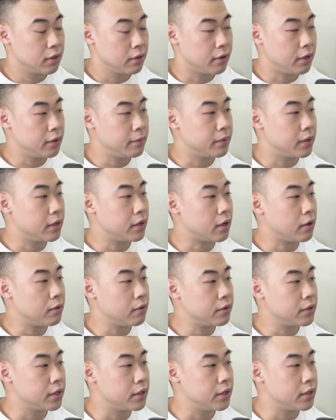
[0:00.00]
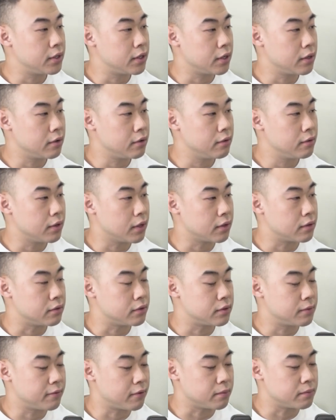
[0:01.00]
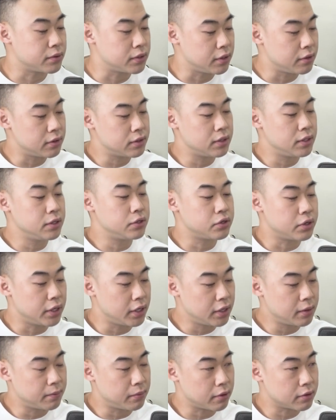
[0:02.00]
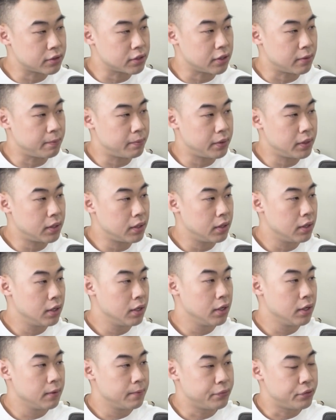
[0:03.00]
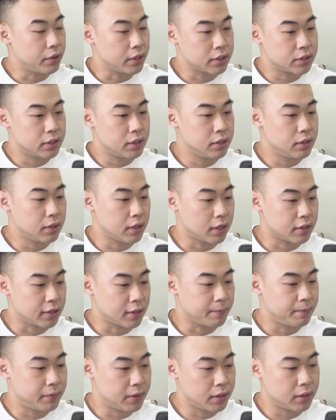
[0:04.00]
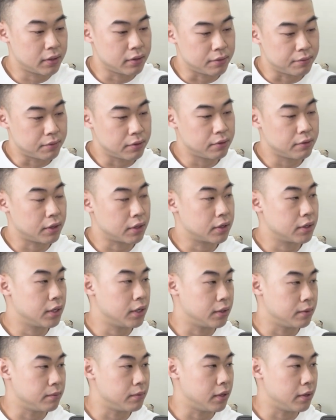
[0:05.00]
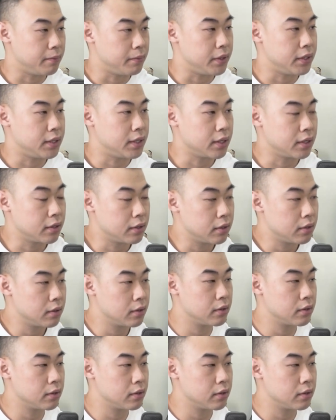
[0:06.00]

Right? But how long did it take you, like, this from seriously training box jumping to actually attempting the world record and beating it?